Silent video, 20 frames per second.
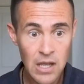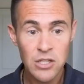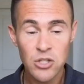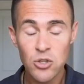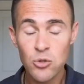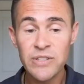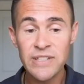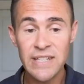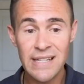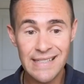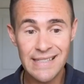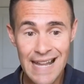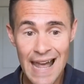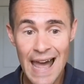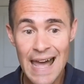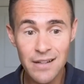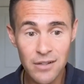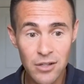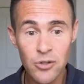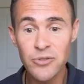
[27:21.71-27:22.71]
You send
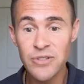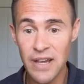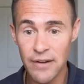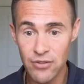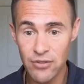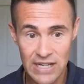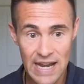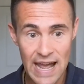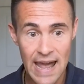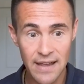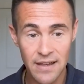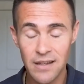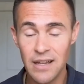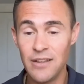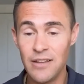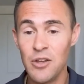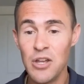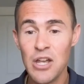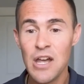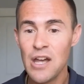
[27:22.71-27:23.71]
10 of those every day,
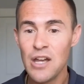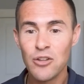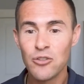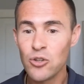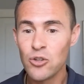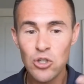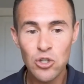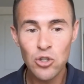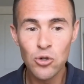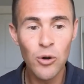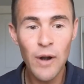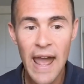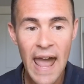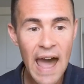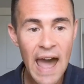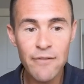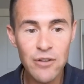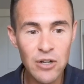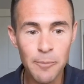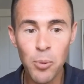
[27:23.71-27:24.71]
and you don't
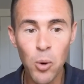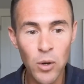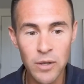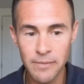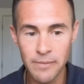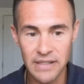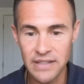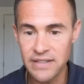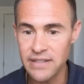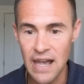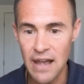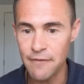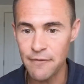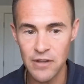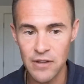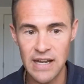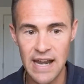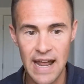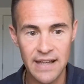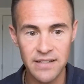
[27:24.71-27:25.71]
have an appointment set
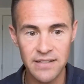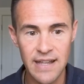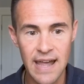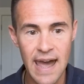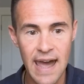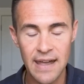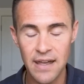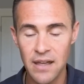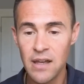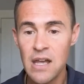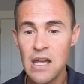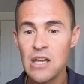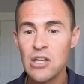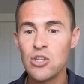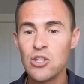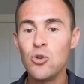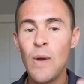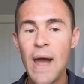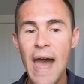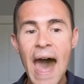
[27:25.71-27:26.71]
for the next day.
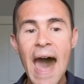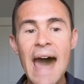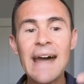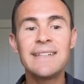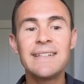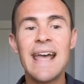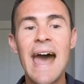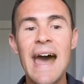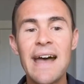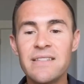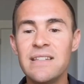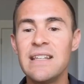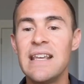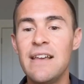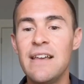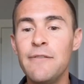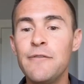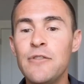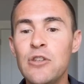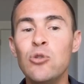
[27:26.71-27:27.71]
You act as
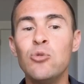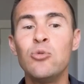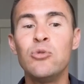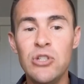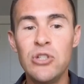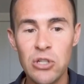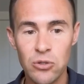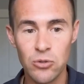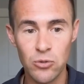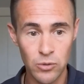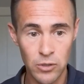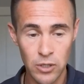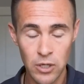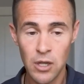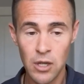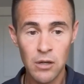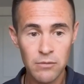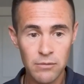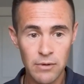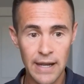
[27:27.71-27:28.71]
if you do,
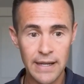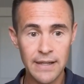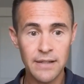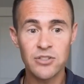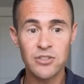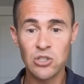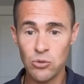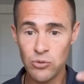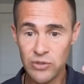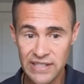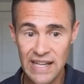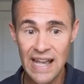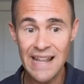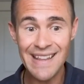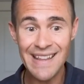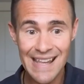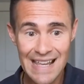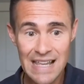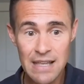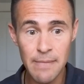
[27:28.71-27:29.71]
right? So you
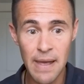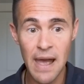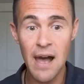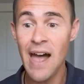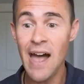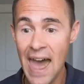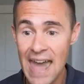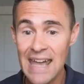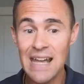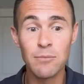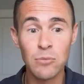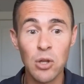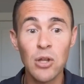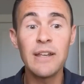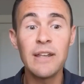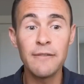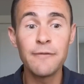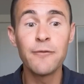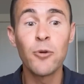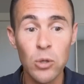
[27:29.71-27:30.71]
send the email. Hey, I'm
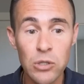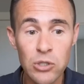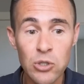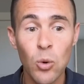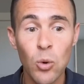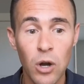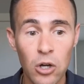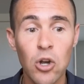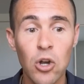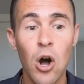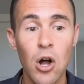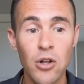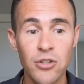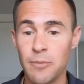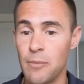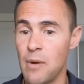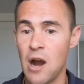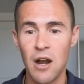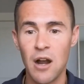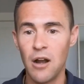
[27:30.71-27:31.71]
looking forward to our call
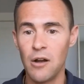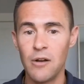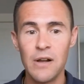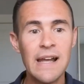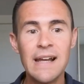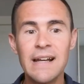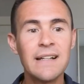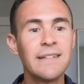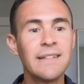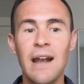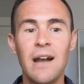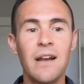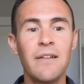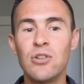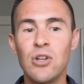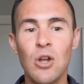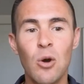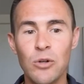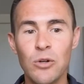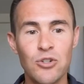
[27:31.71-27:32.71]
tomorrow. They don't
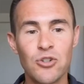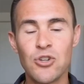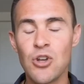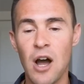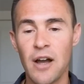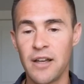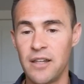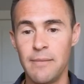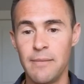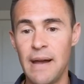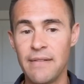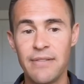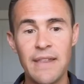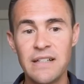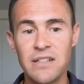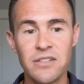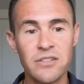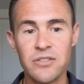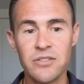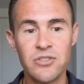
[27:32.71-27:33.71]
even know what you're talking about. They
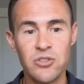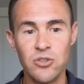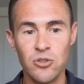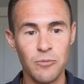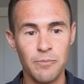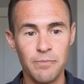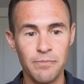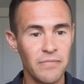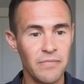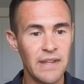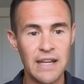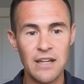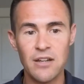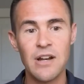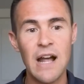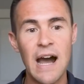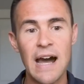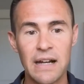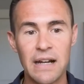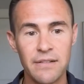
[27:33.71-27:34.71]
just assume that you're
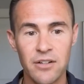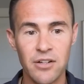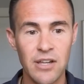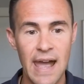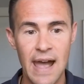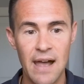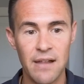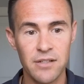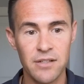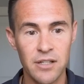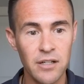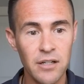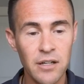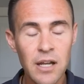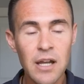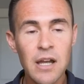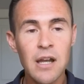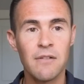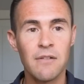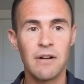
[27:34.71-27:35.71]
not on their calendar.
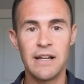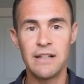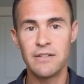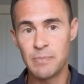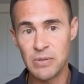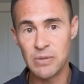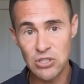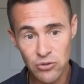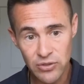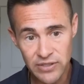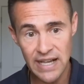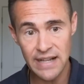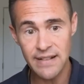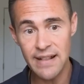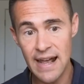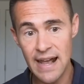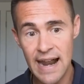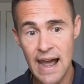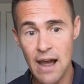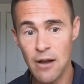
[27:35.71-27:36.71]
Right. But you send
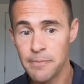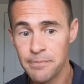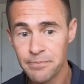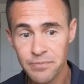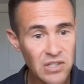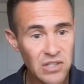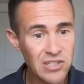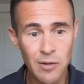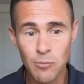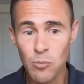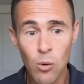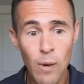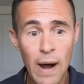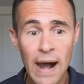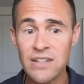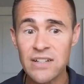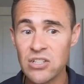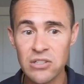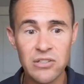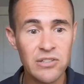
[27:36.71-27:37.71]
that out. Some will
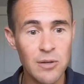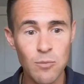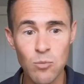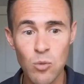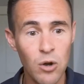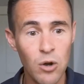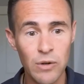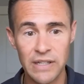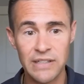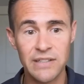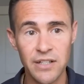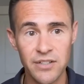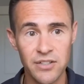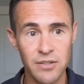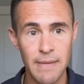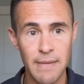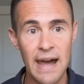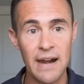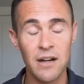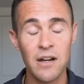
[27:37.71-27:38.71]
watch it. Some won't. It
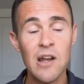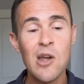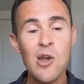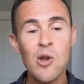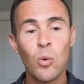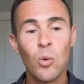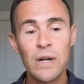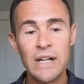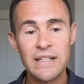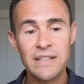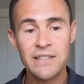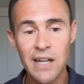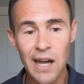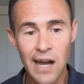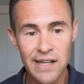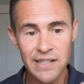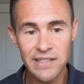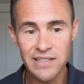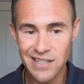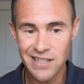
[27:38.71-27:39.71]
doesn't matter. What it
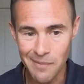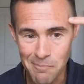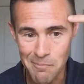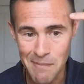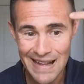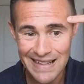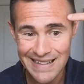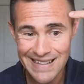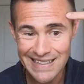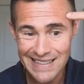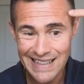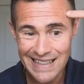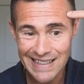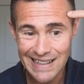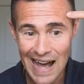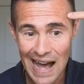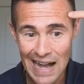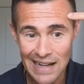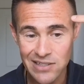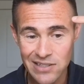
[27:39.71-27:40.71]
does is it mentally
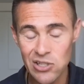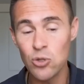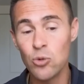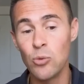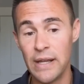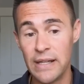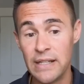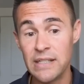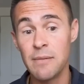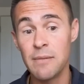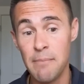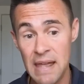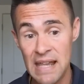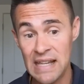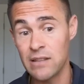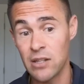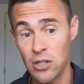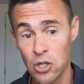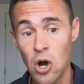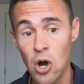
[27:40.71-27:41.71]
locks you in to
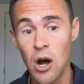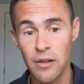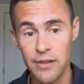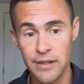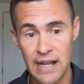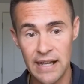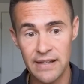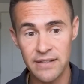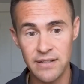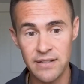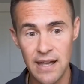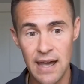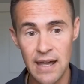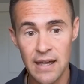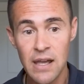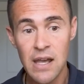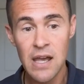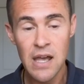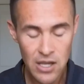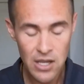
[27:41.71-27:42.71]
make the call the next
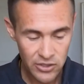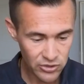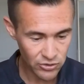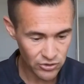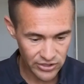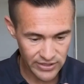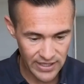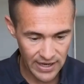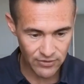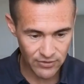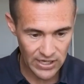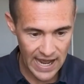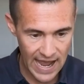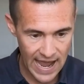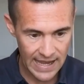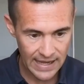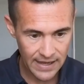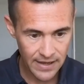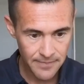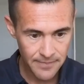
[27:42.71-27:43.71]
day. So just every
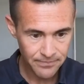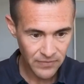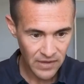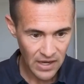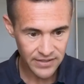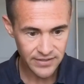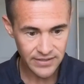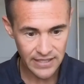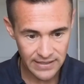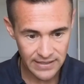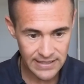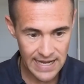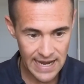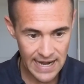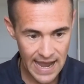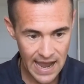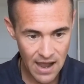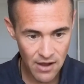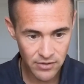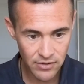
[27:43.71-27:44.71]
day I send
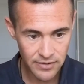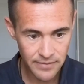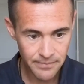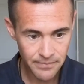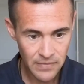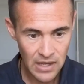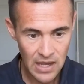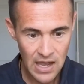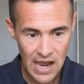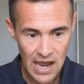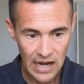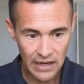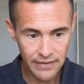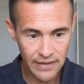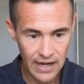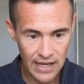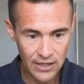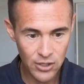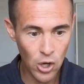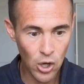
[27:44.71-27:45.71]
10 out and
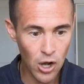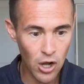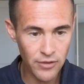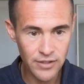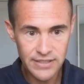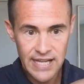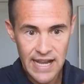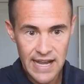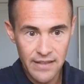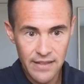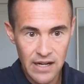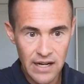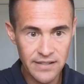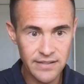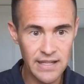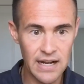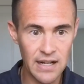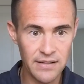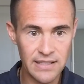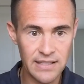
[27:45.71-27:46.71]
then I call the 10 that I
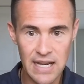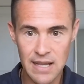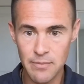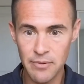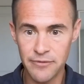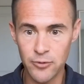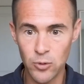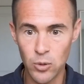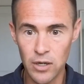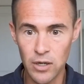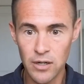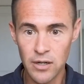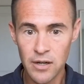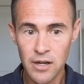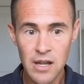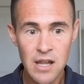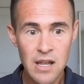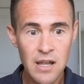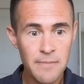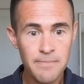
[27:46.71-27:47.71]
sent out the day before
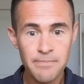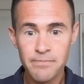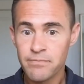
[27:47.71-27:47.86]
and